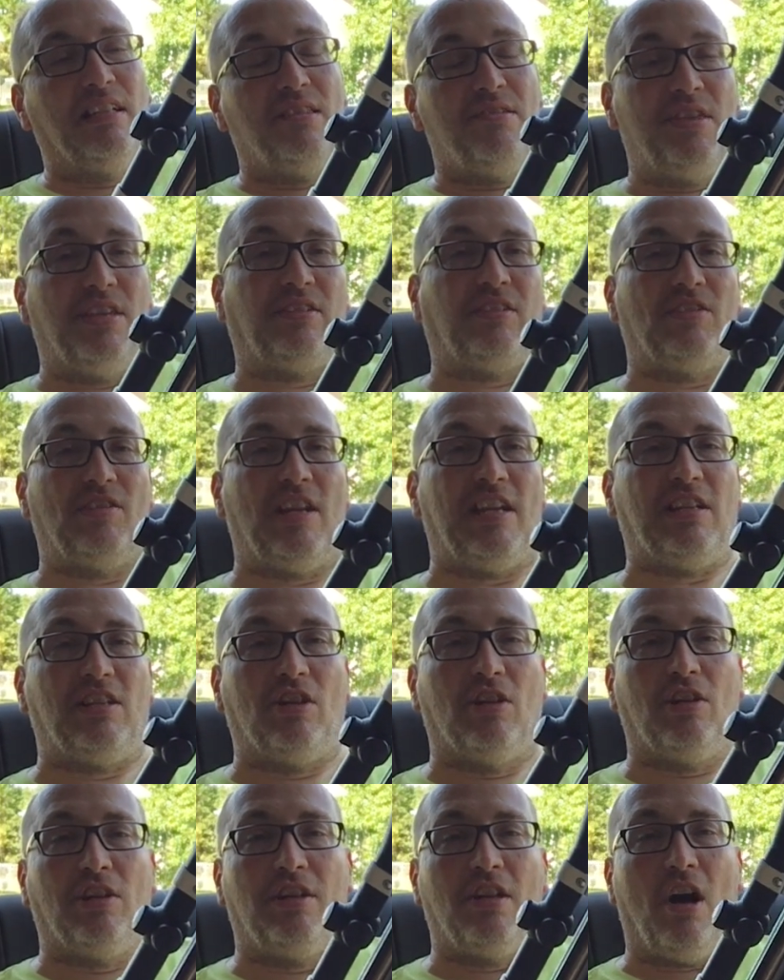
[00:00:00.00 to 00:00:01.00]
This is a
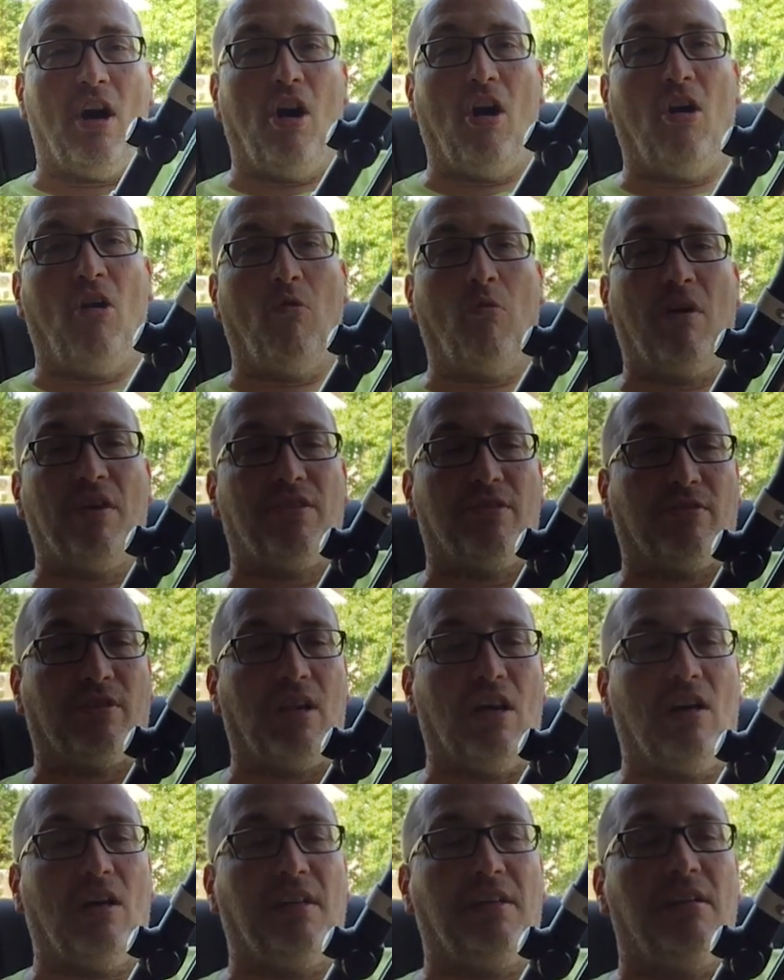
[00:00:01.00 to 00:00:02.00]
good all-weather
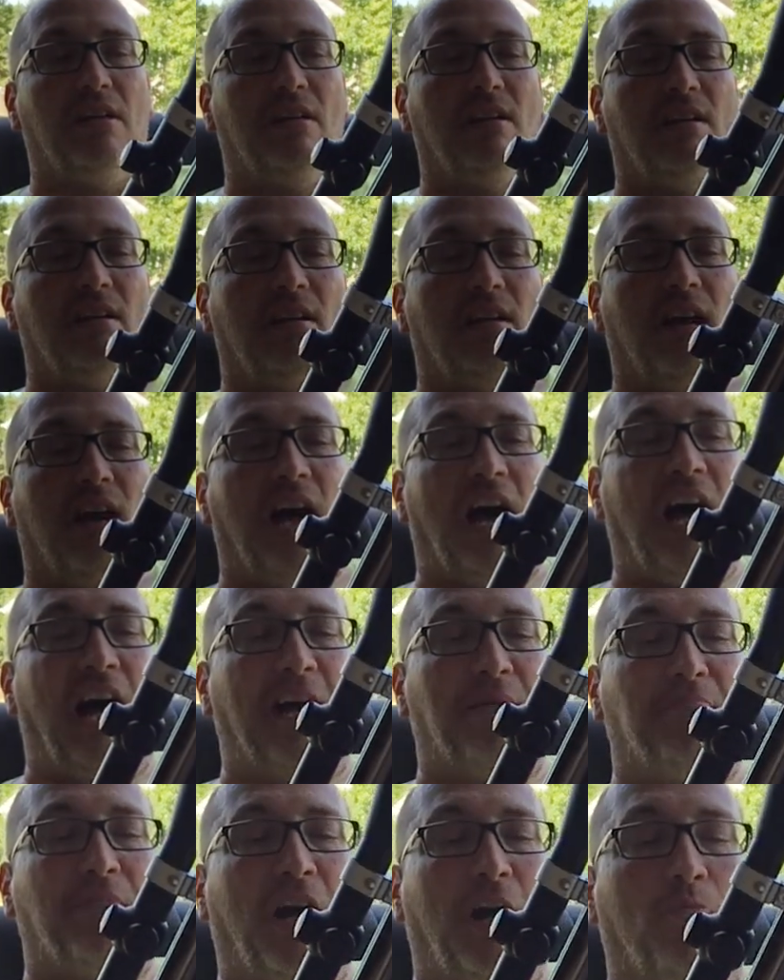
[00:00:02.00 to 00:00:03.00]
gun.
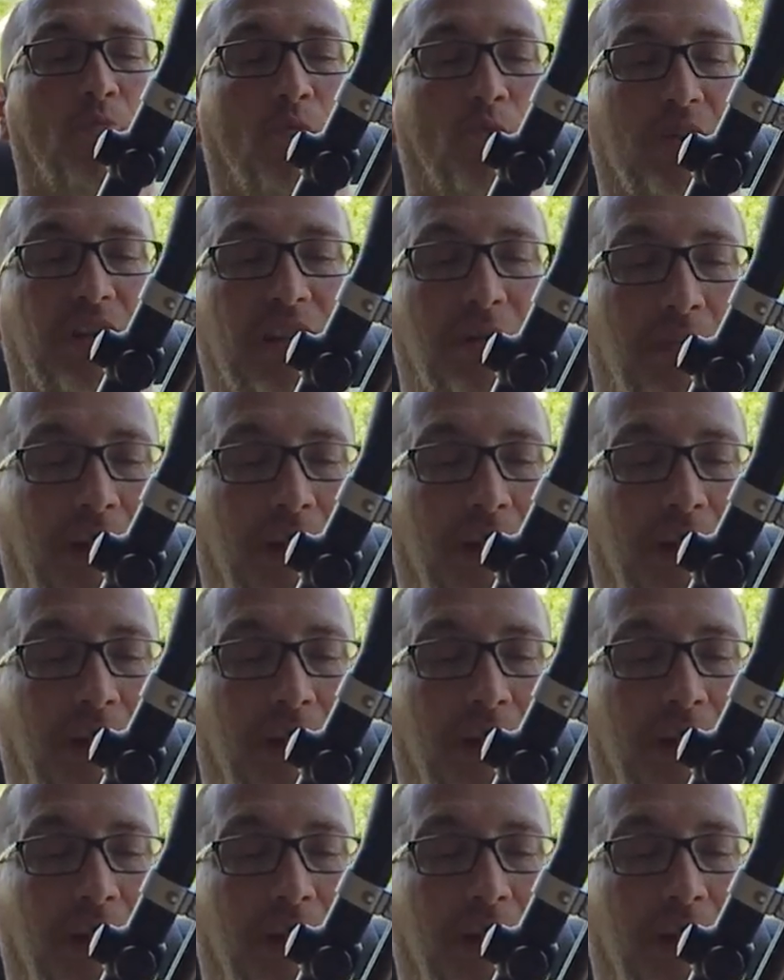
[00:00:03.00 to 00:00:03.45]
I'm not worried